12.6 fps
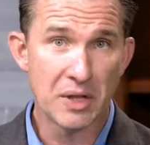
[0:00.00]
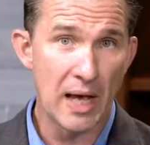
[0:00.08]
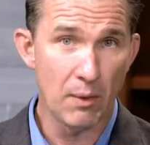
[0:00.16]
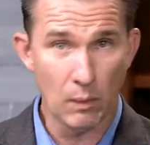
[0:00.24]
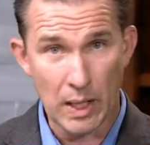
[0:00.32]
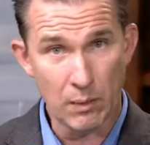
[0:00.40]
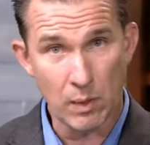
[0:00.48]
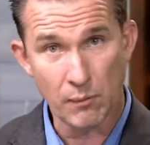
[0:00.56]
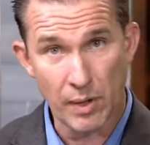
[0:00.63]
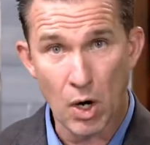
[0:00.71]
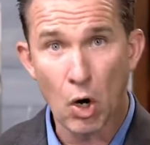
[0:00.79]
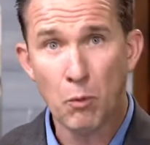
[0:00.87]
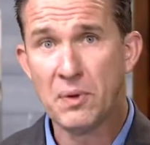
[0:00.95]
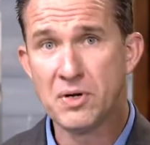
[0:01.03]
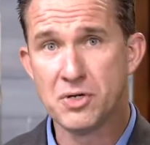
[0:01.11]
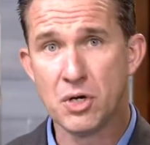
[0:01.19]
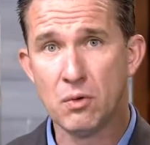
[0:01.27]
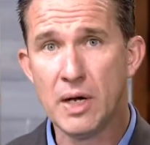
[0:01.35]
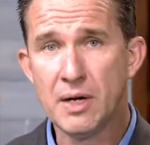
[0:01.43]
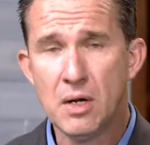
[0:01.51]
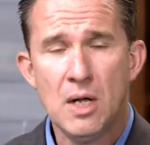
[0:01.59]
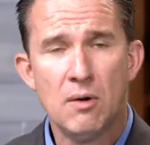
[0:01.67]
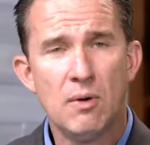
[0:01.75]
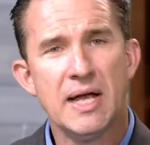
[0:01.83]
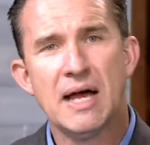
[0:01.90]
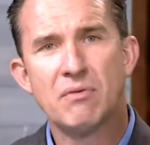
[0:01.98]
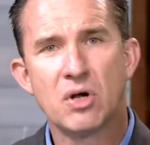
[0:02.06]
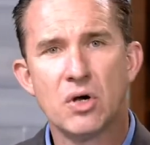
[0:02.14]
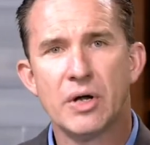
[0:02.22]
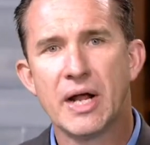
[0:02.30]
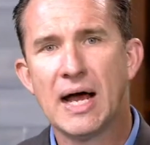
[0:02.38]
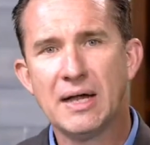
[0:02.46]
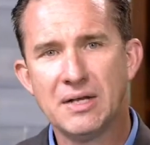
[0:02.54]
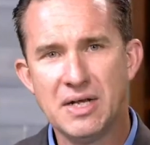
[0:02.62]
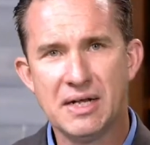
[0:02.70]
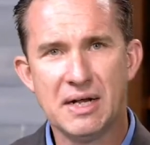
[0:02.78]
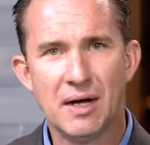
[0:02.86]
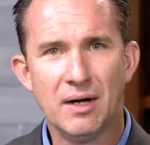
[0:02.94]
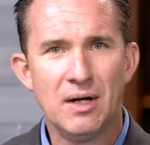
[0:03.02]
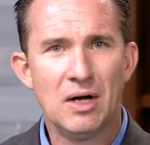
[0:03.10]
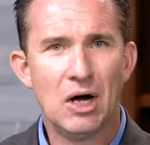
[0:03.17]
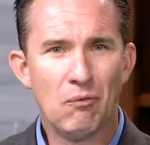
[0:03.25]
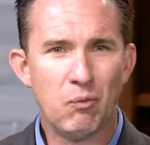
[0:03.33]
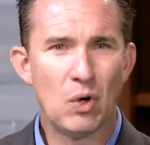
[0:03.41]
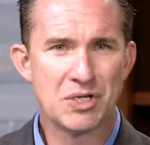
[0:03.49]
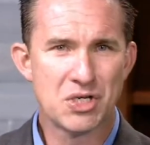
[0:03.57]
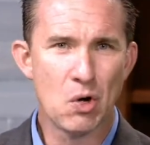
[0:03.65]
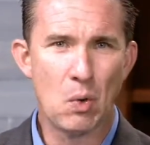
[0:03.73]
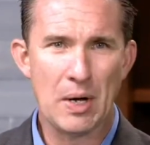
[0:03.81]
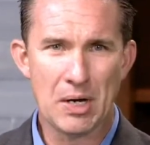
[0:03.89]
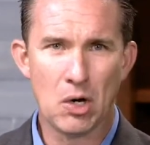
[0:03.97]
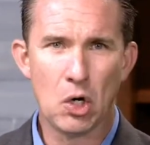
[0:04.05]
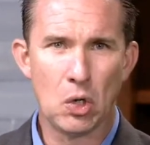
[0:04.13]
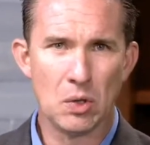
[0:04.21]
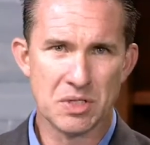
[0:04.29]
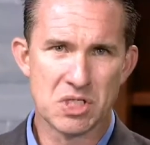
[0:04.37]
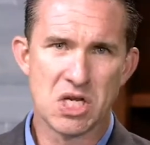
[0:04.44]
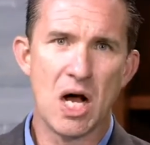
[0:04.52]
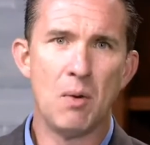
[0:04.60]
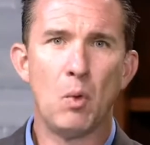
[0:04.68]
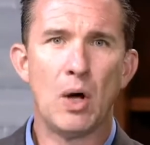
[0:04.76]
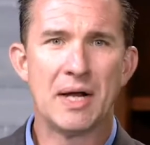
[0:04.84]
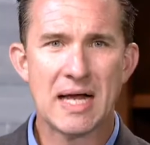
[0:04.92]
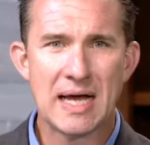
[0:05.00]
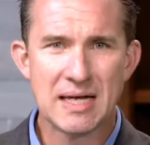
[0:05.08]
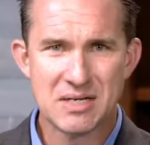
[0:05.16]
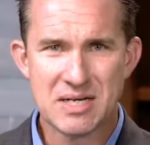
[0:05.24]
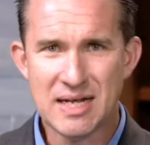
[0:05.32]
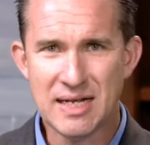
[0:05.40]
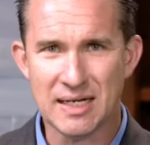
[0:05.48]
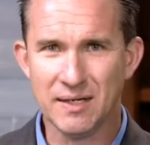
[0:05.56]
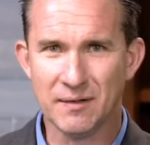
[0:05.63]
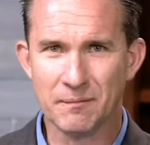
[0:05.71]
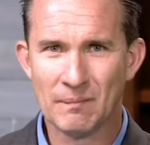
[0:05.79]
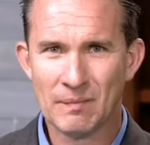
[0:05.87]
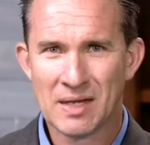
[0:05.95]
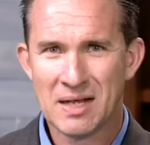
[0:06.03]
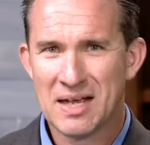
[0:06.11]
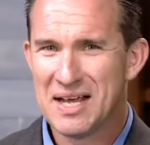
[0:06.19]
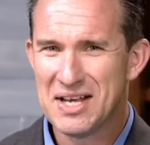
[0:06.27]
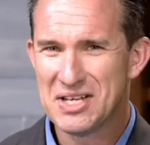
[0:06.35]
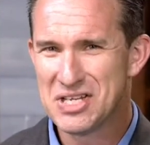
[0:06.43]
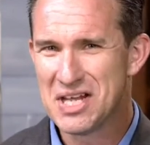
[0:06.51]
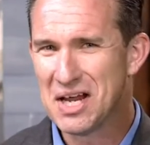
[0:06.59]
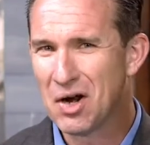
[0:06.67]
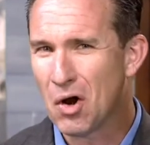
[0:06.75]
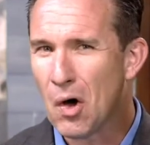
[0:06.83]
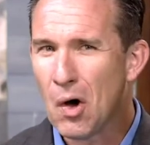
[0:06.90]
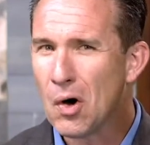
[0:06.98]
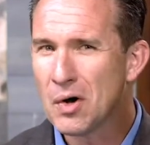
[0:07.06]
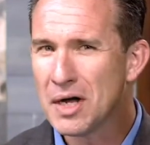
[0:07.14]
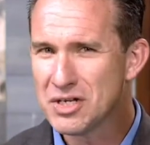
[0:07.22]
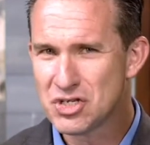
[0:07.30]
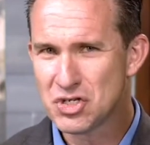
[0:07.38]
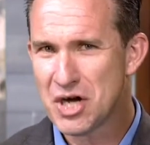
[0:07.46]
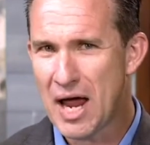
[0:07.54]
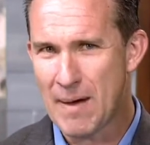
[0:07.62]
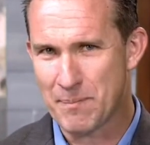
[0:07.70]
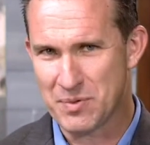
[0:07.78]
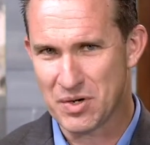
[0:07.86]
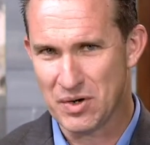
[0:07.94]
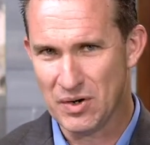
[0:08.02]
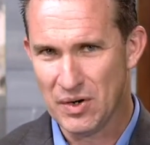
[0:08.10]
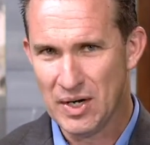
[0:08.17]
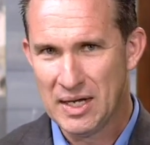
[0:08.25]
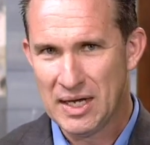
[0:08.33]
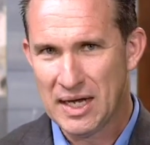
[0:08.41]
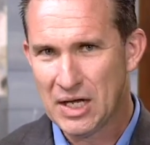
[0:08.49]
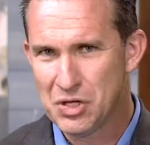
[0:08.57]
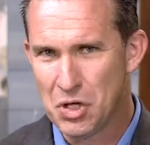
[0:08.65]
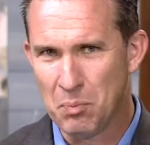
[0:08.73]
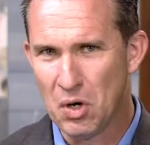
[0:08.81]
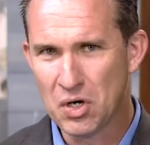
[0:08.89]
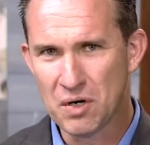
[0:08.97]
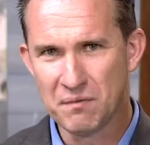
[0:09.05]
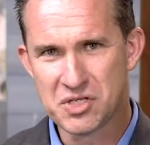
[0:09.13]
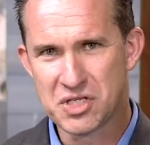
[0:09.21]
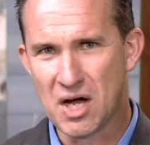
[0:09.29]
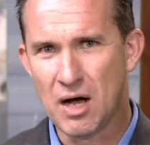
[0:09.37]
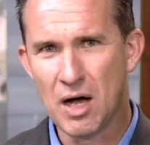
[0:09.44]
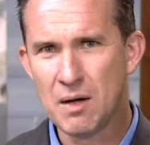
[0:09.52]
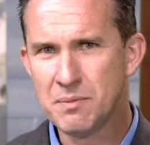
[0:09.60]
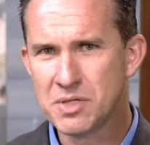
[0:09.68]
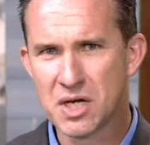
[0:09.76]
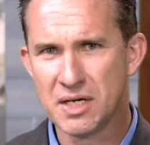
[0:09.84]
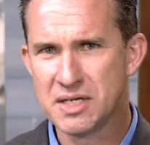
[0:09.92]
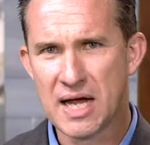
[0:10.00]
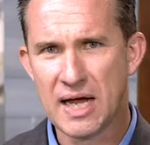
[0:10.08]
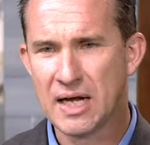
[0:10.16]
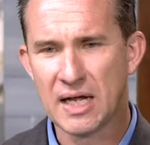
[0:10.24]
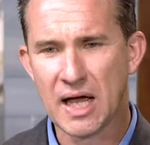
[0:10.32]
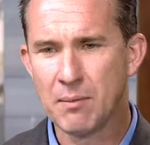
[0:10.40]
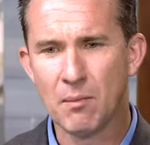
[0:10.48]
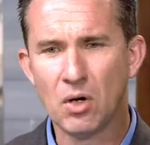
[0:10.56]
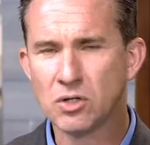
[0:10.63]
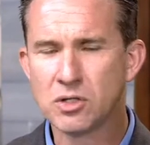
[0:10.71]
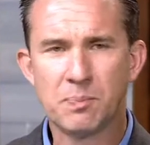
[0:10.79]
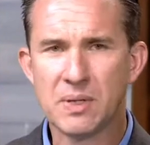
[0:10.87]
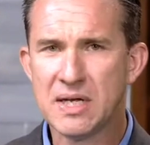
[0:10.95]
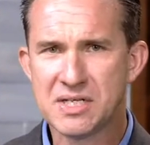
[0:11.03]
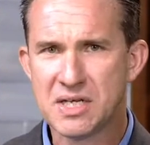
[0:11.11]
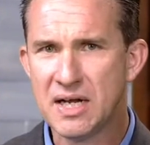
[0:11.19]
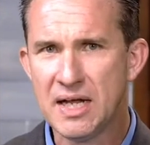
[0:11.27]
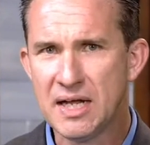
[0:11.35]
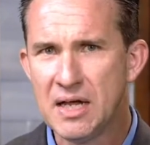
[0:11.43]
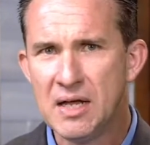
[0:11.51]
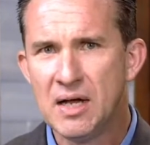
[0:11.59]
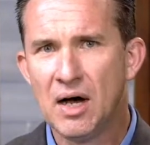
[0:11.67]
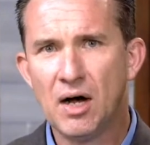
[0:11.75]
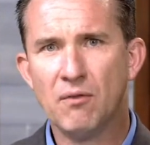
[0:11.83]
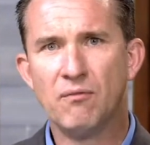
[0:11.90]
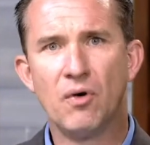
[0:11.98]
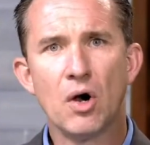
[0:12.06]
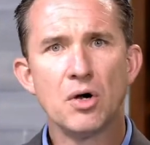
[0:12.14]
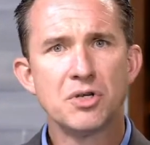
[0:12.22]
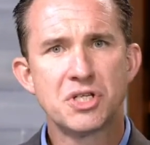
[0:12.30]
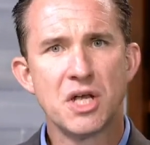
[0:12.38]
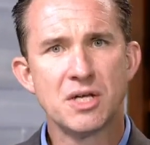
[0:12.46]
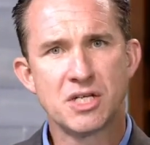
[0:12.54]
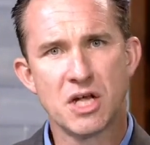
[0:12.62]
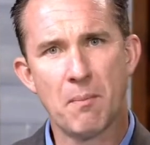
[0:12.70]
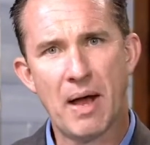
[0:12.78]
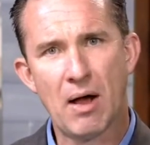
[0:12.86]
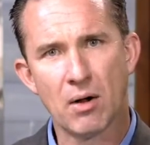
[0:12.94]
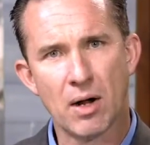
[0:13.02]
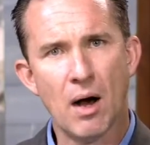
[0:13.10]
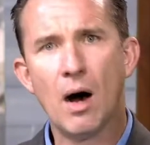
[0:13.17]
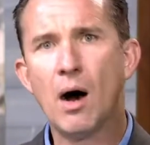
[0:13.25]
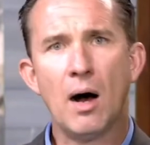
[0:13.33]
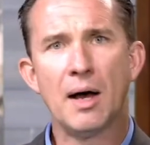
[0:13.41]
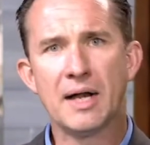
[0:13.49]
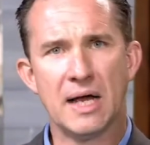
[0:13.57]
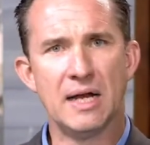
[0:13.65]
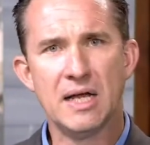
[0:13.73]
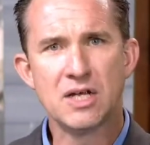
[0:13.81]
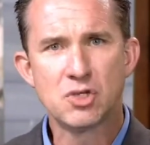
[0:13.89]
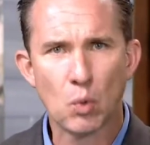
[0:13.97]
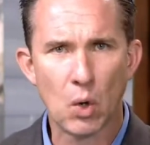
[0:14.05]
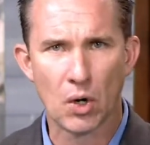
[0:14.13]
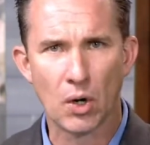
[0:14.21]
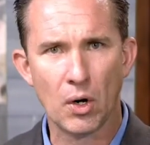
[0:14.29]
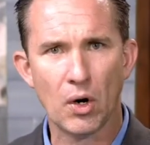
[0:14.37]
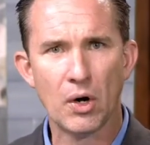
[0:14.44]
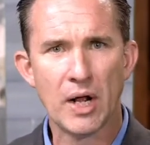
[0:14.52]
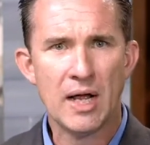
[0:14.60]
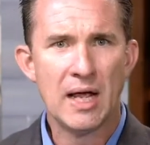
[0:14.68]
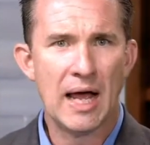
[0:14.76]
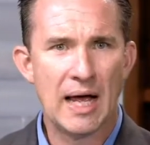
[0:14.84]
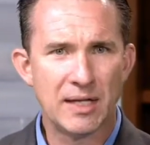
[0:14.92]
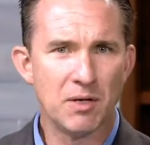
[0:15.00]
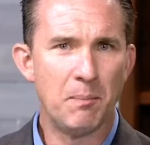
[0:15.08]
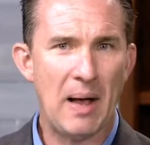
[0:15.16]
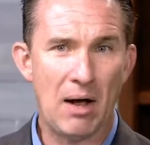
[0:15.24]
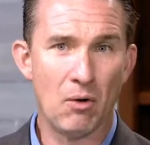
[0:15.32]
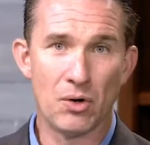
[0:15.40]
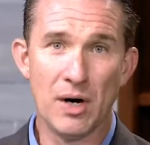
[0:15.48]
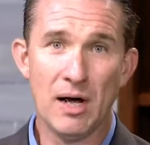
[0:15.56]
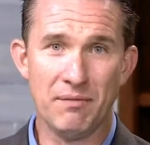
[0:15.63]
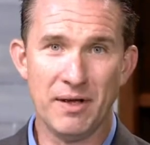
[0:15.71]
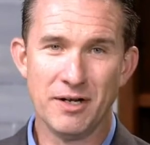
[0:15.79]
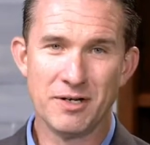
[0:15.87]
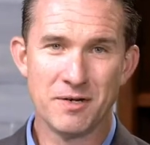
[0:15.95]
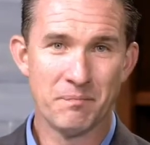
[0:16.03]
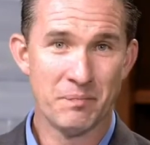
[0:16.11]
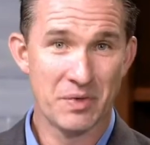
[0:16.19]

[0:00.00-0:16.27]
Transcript: That way, when we open to it, we have a good idea of what's going on. Psalm 119 is the longest chapter in the book of Psalms containing a multiplicity of verses about God and His Word and the power of it.